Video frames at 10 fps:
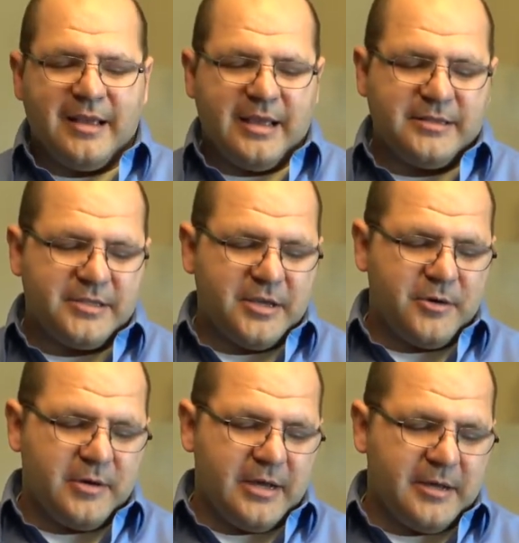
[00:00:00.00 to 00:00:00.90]
And
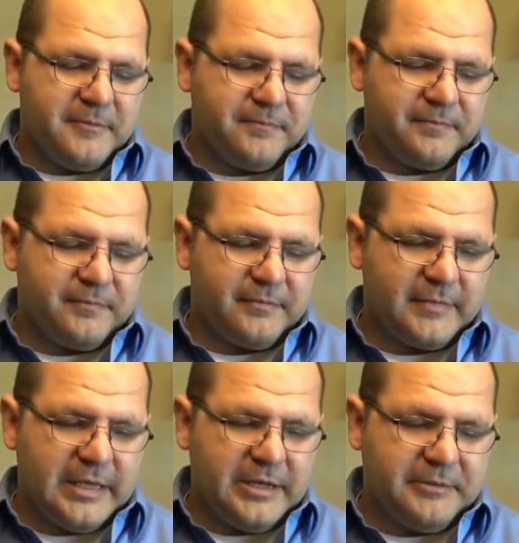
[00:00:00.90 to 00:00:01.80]
so,
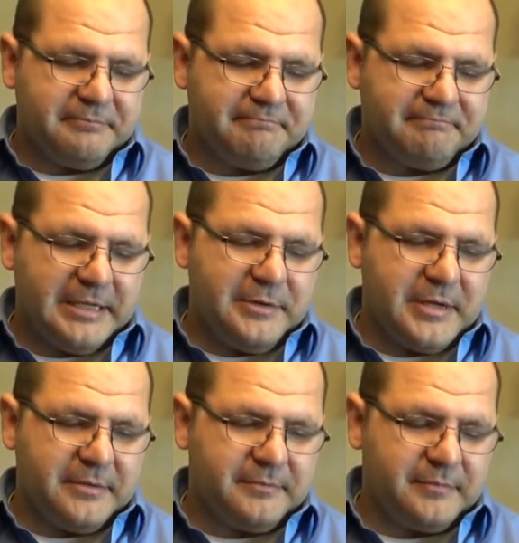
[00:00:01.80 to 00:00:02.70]
you know,
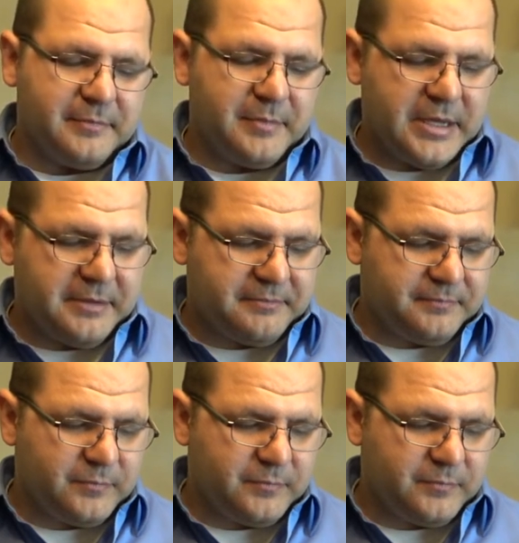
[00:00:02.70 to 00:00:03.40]
anyway, but.